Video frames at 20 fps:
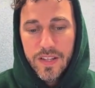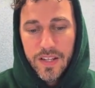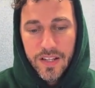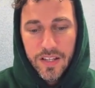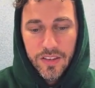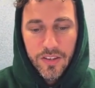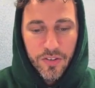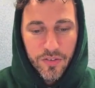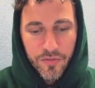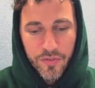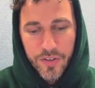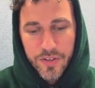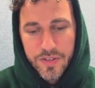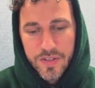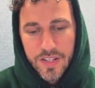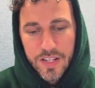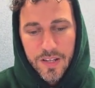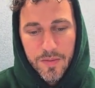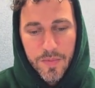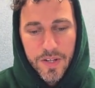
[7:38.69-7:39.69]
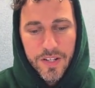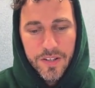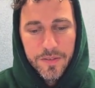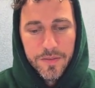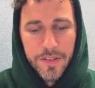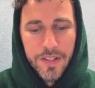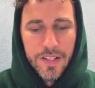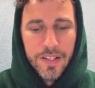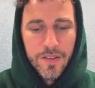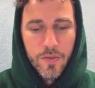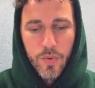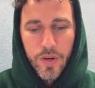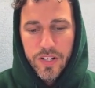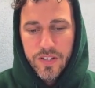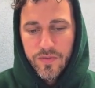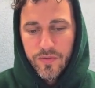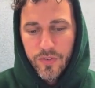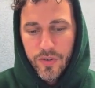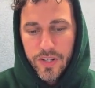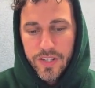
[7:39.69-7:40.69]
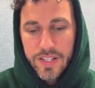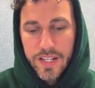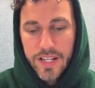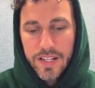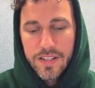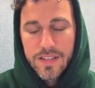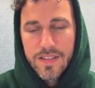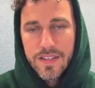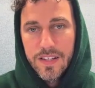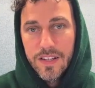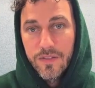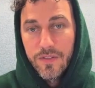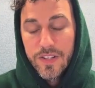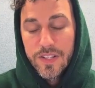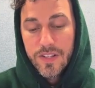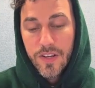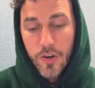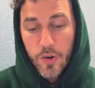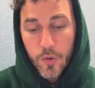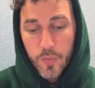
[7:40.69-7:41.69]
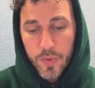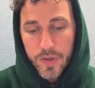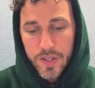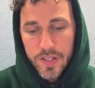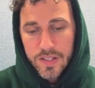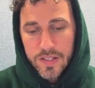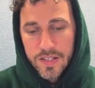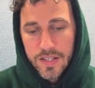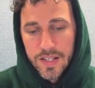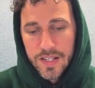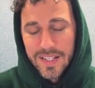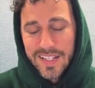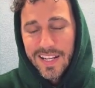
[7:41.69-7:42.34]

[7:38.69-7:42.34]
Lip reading: They get their first email, waits for a day to see if it's opened.